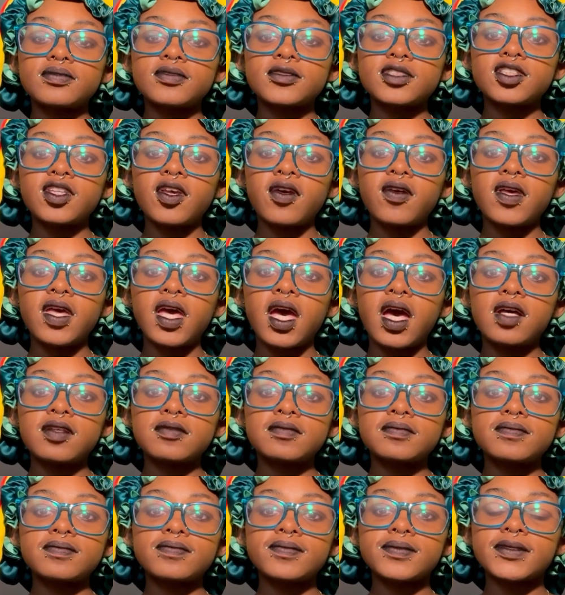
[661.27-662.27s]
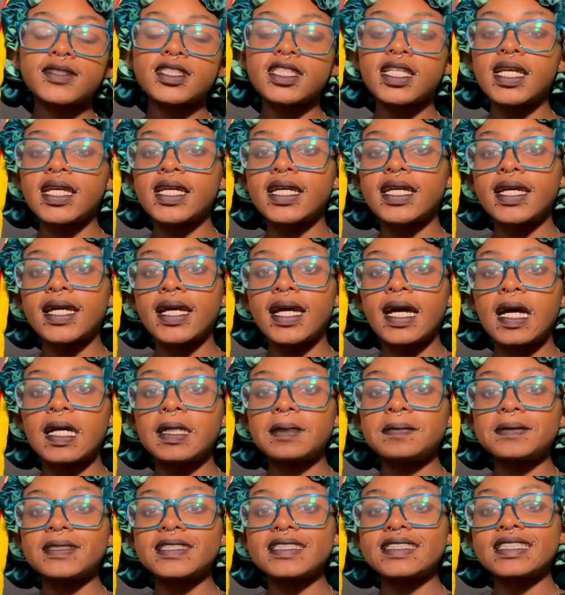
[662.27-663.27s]
So yeah,
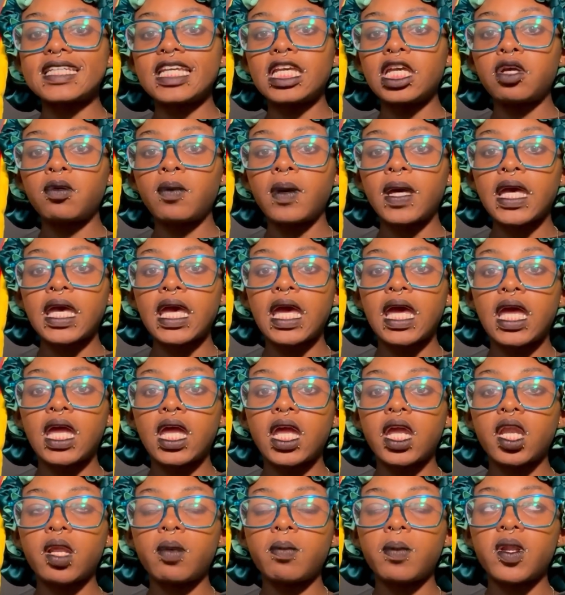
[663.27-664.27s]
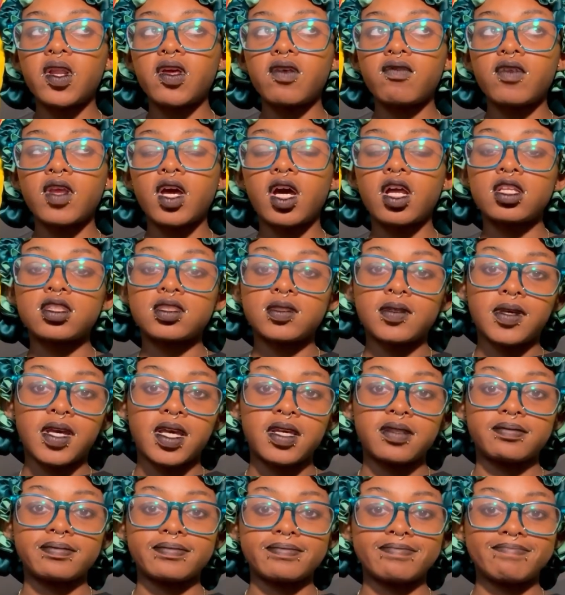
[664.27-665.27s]
hope to see you again, but if not, it's okay.